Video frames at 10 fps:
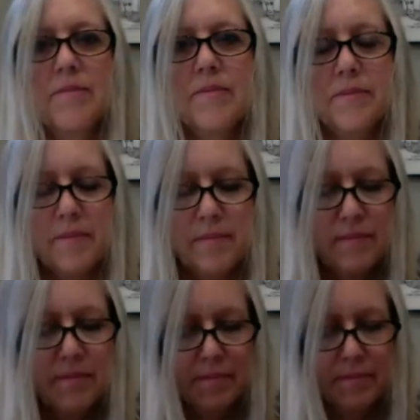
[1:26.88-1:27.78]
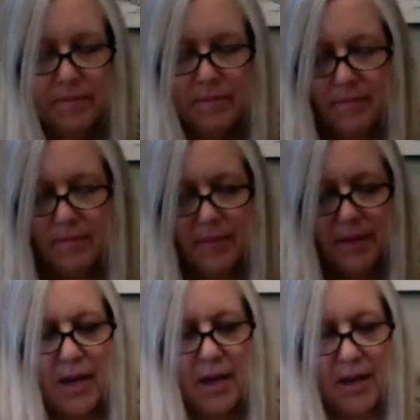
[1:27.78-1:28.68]

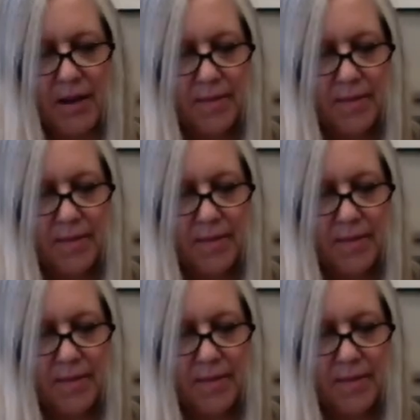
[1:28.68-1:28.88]
Nobody speaks.